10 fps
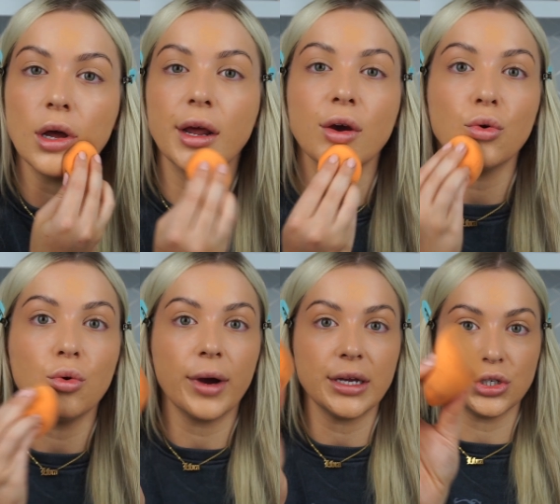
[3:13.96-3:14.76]
And I
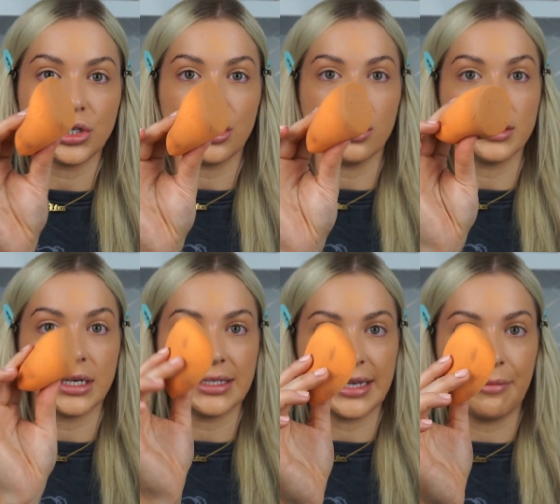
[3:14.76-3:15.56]
always use
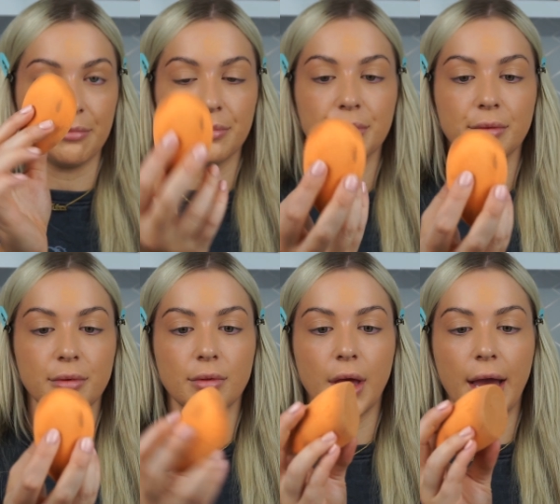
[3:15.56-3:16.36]
a damp,
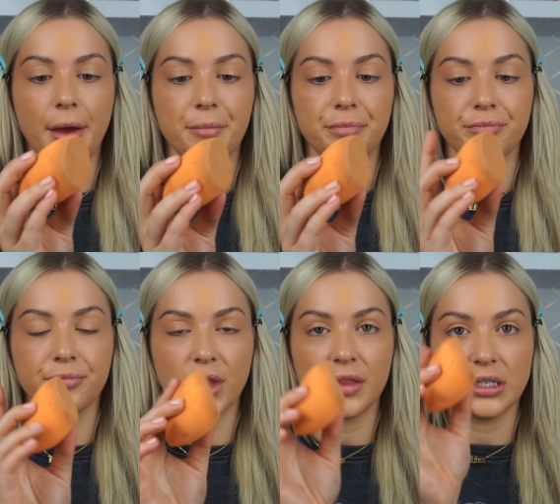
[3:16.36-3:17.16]

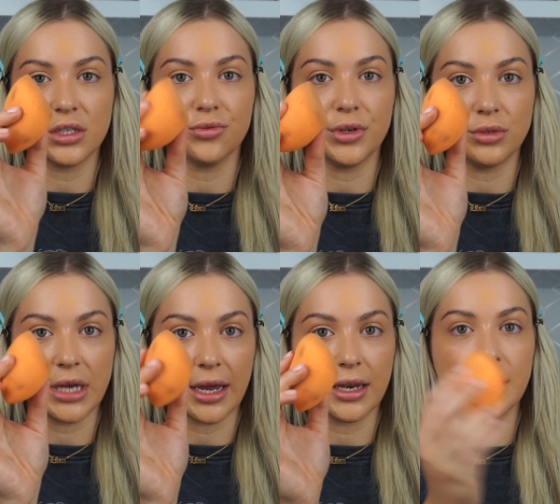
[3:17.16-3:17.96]
um, this is a real
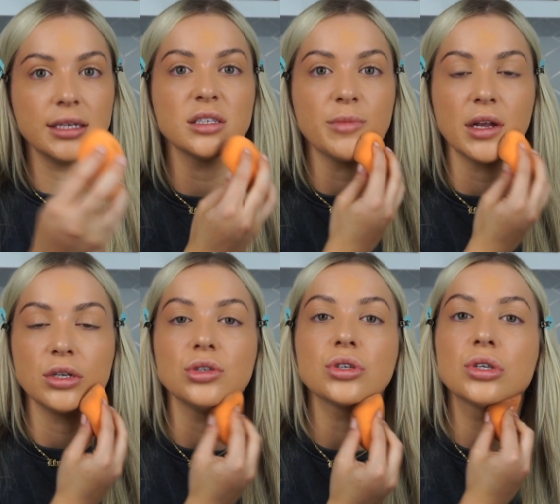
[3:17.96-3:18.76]
technique
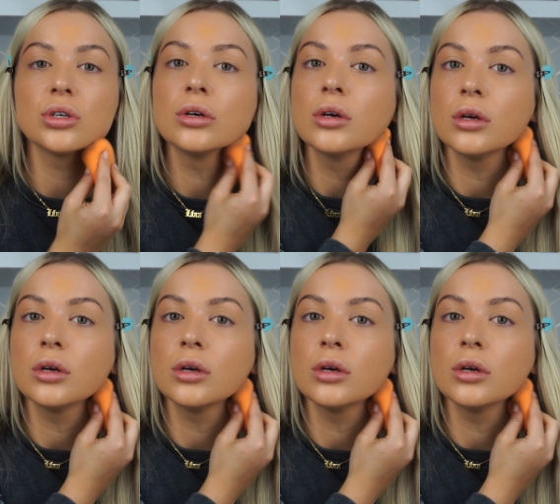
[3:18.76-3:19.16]
sponge